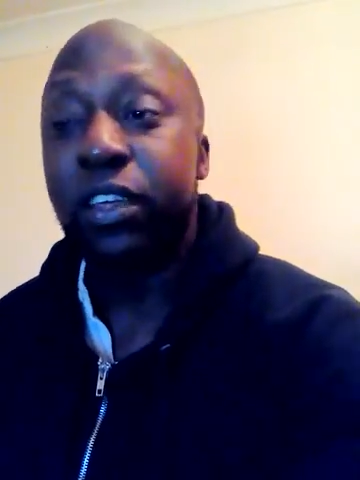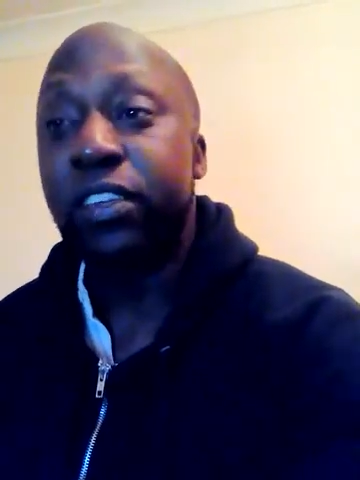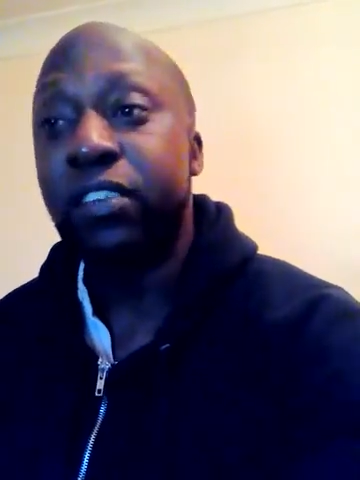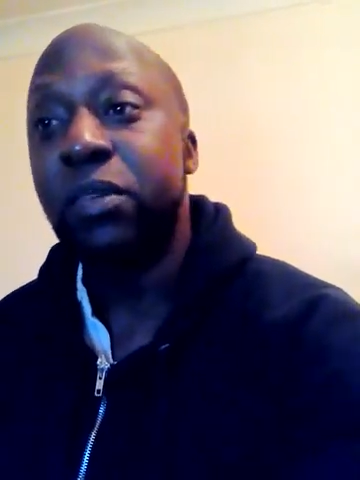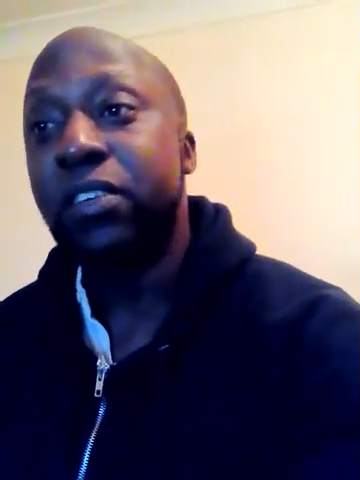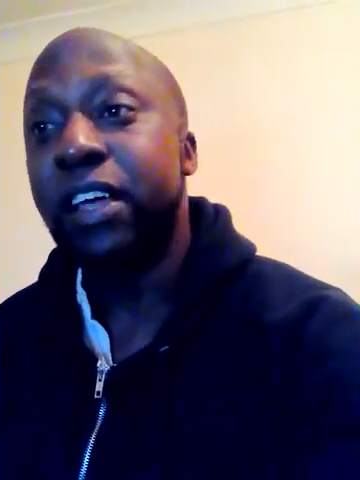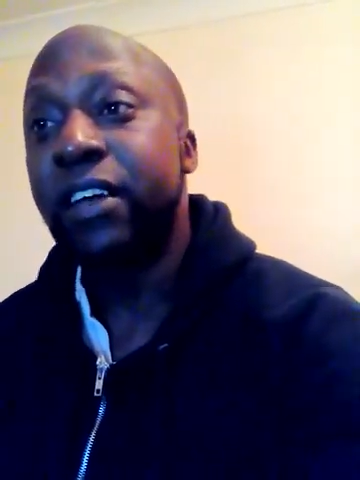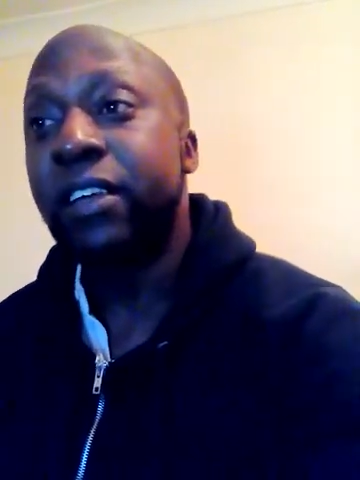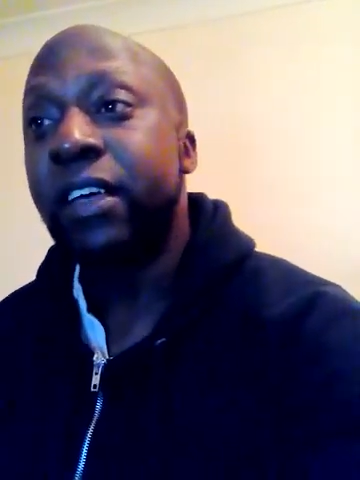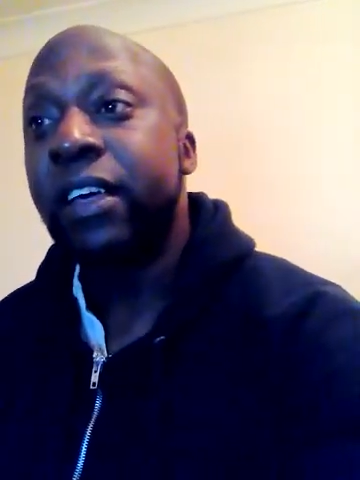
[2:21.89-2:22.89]
It just means
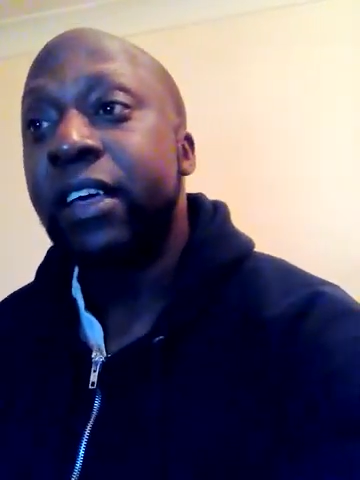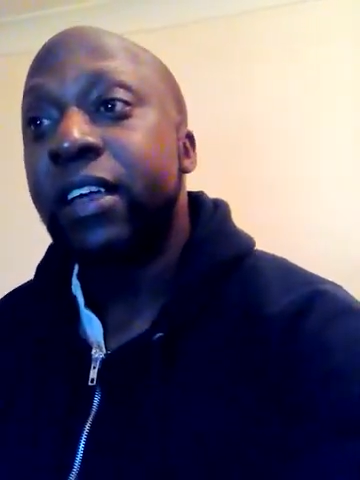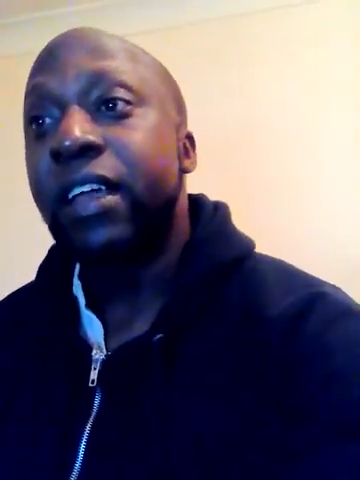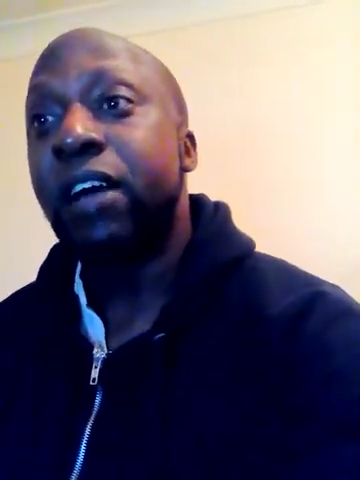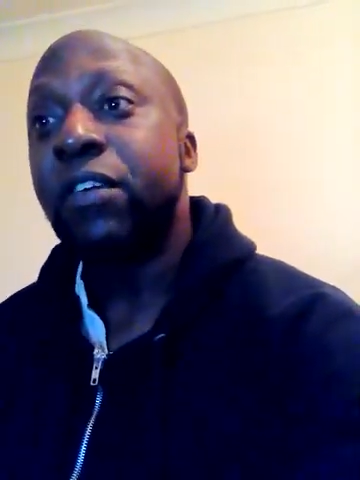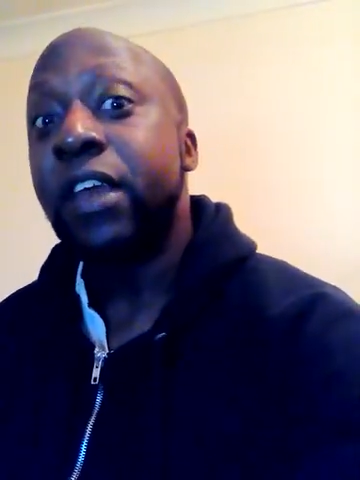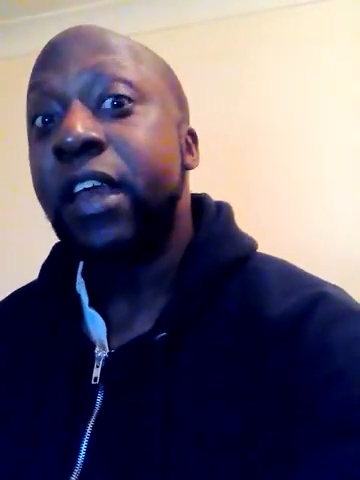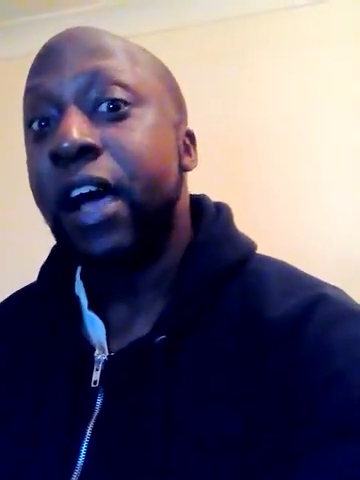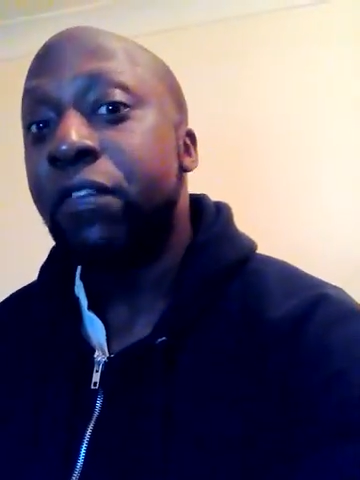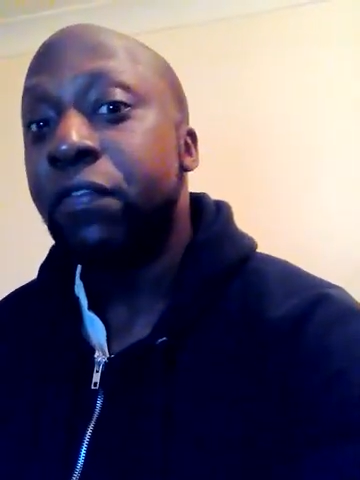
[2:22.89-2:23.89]
that they have
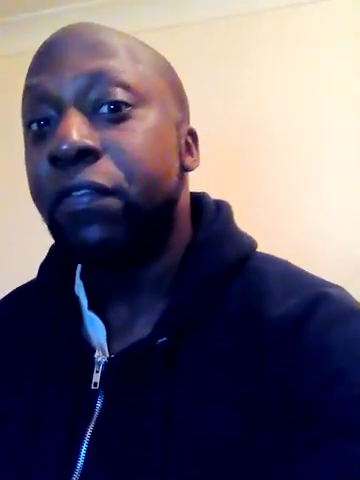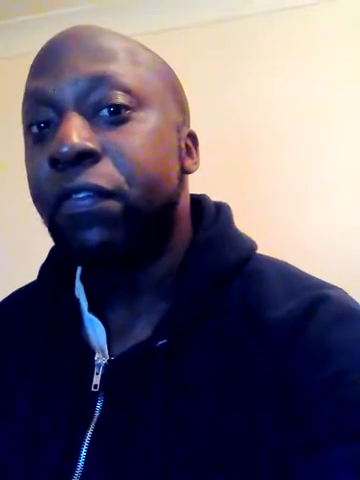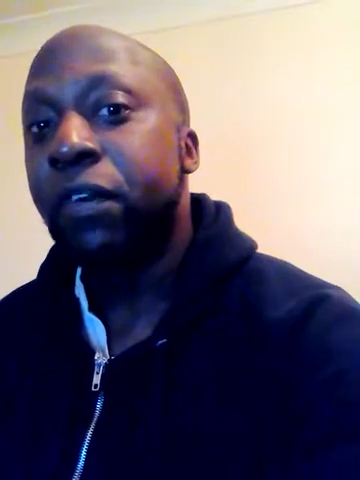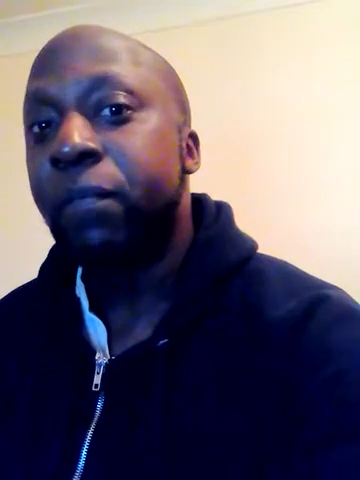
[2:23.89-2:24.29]
enough